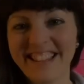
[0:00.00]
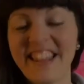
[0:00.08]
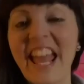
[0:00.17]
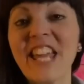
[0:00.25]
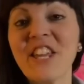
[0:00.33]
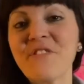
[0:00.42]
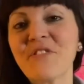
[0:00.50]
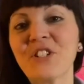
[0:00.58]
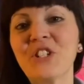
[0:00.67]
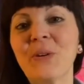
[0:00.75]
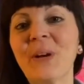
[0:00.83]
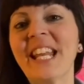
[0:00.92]
Thank you for
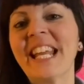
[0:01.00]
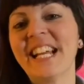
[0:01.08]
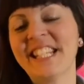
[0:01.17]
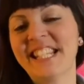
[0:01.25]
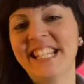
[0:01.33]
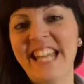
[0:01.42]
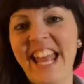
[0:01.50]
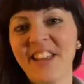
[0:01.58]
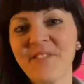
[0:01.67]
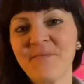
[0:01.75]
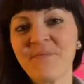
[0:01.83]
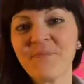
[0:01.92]
joining us
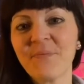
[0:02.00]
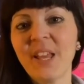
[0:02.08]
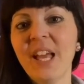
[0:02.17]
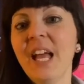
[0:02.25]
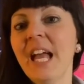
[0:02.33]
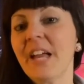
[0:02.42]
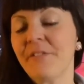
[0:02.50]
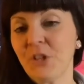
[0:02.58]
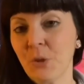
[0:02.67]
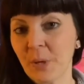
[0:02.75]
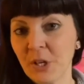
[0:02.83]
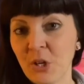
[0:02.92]
today. If
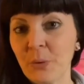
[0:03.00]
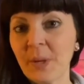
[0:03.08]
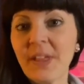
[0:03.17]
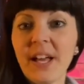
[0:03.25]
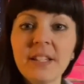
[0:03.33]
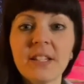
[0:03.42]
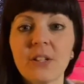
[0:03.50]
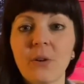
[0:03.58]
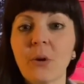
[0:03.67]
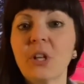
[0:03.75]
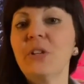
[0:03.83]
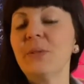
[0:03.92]
you are new with us
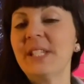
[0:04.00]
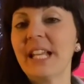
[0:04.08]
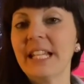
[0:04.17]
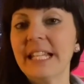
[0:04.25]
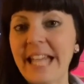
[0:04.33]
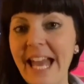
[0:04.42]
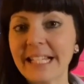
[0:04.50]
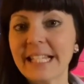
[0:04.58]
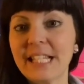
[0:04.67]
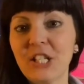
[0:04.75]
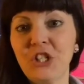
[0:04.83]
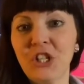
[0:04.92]
or you said yes
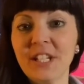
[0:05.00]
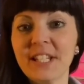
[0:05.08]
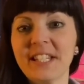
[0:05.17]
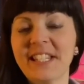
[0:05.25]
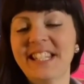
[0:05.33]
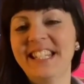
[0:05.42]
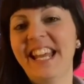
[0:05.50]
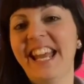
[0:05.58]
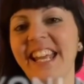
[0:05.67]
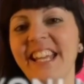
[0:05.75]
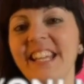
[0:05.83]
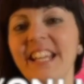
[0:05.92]
to Jesus
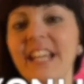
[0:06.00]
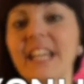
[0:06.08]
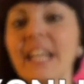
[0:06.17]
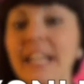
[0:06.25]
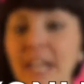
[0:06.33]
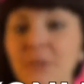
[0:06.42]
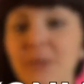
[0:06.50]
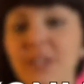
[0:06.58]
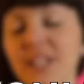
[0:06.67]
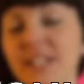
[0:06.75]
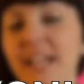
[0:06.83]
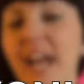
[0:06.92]
today, connect with
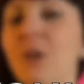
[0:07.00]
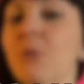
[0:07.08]
us at